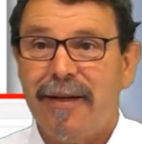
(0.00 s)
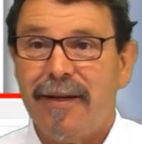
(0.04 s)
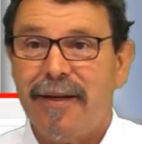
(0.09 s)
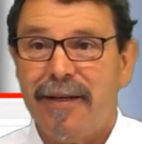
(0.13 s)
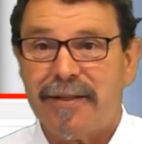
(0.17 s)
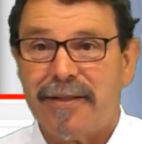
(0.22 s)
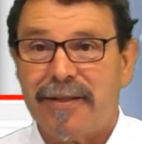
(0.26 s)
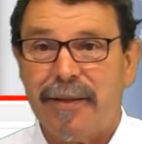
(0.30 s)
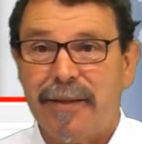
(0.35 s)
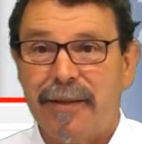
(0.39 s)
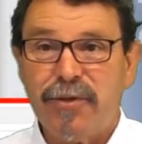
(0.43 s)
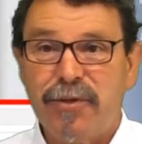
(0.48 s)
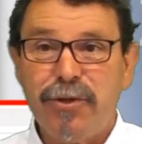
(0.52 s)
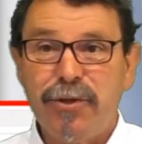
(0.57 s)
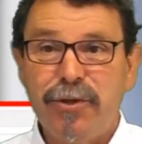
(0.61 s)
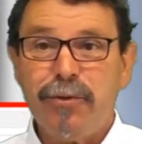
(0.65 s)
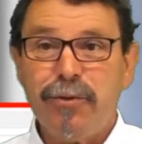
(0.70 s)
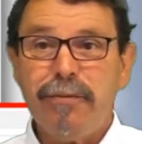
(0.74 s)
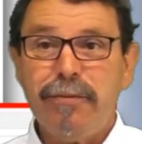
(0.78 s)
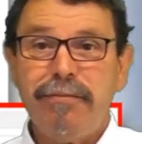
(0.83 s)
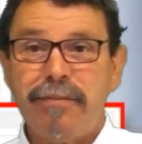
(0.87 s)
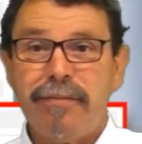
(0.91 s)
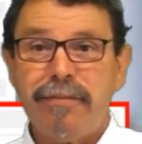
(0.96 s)
it's up to
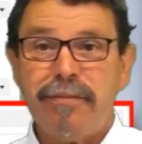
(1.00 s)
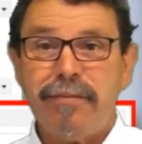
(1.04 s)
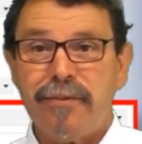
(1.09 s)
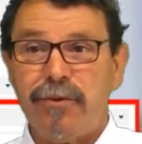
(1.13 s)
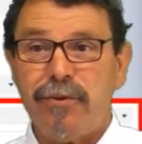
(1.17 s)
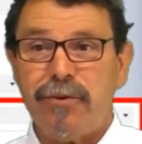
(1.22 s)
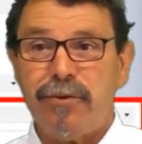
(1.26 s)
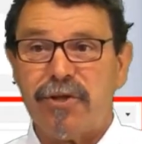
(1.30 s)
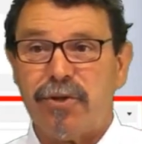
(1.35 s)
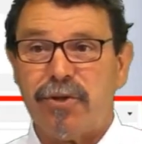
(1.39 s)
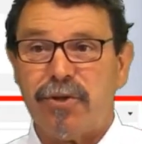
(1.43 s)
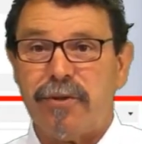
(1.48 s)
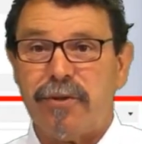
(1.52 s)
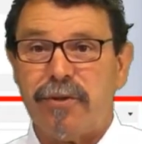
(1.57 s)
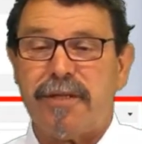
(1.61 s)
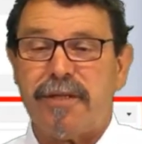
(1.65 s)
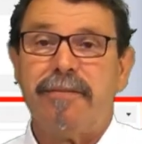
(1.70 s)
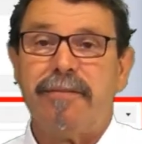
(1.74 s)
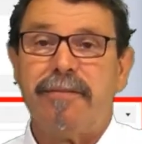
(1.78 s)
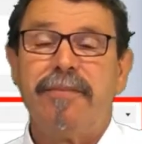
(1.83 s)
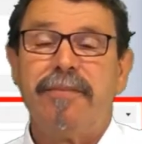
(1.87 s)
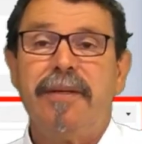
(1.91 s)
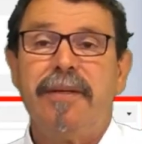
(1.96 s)
you, your
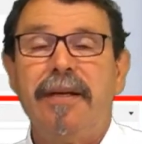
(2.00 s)
choice.